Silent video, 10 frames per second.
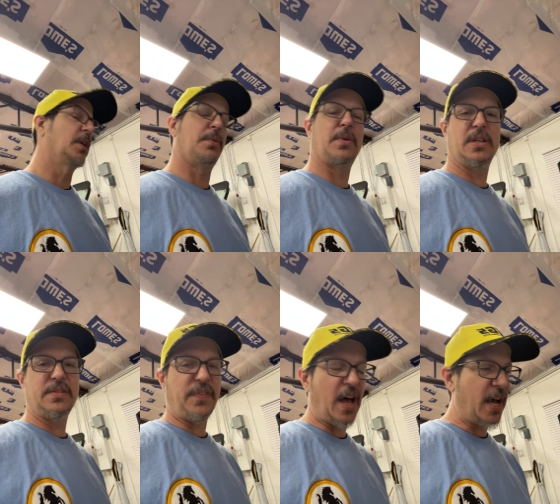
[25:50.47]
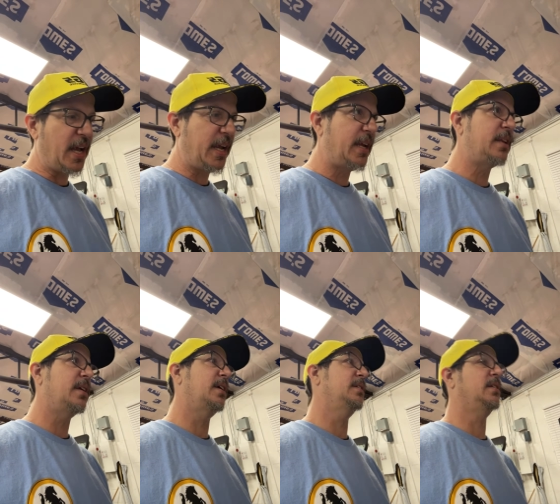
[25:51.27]
runs fine,
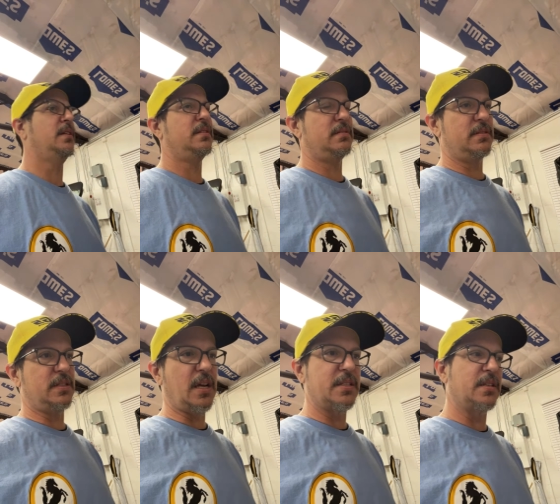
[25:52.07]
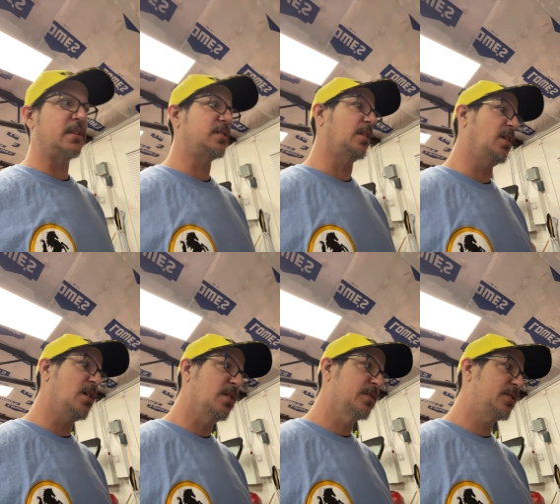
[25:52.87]
and then it doesn't. It's a
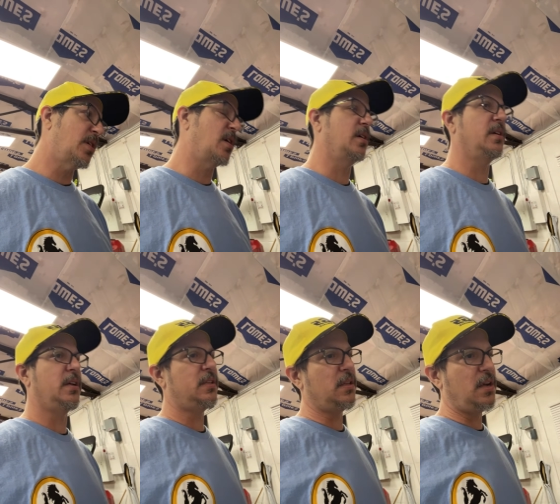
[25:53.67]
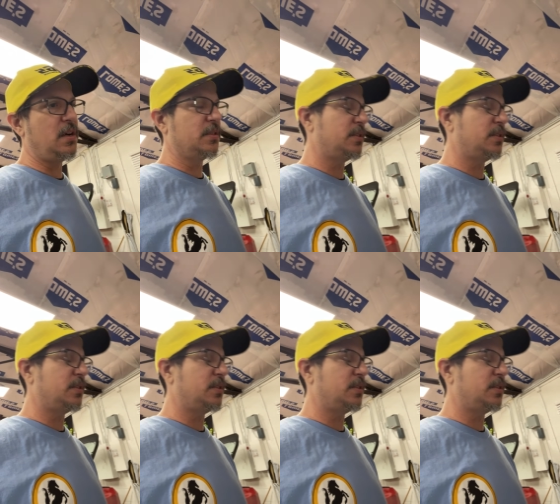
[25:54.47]
long start. You get the long